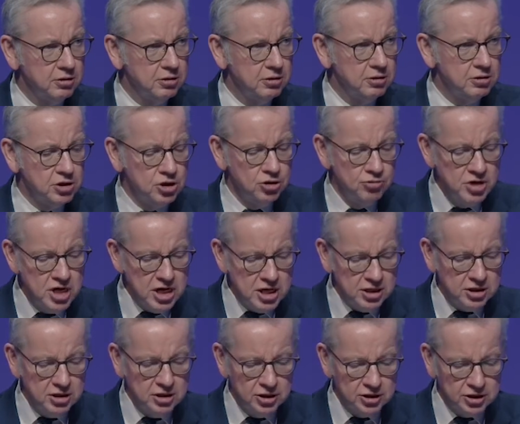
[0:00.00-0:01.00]
You need
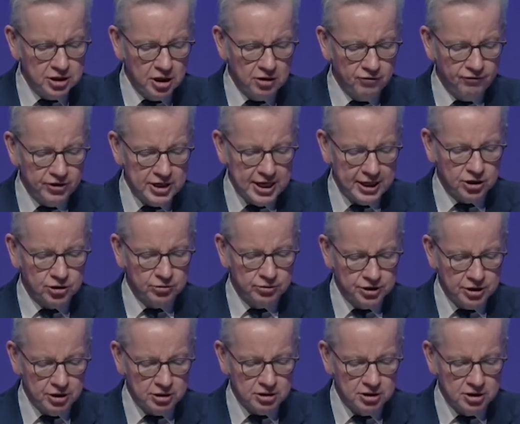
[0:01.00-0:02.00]
and deserve financial
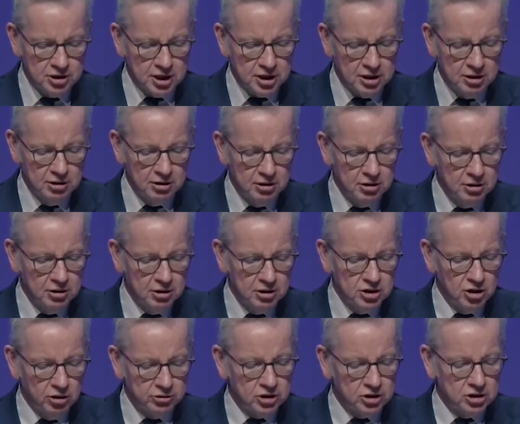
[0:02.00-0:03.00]
certainty,
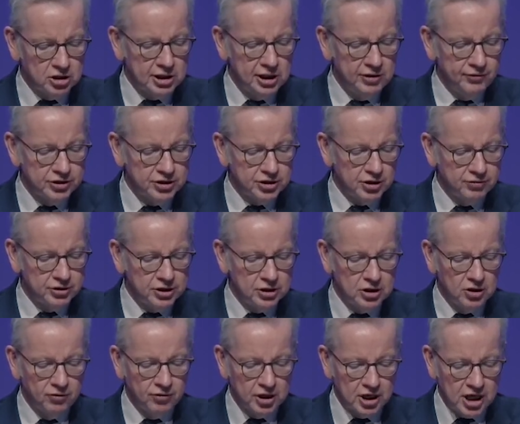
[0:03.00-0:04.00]
not just to deliver services
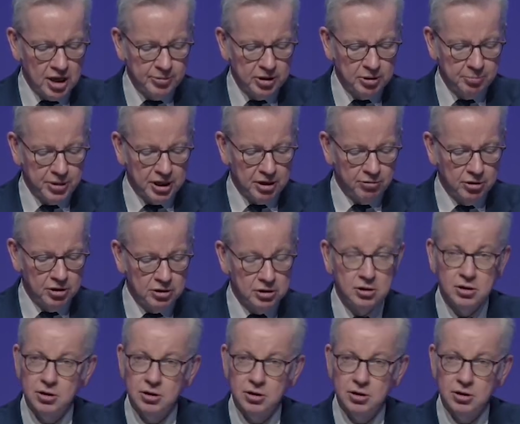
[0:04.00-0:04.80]
over the coming period,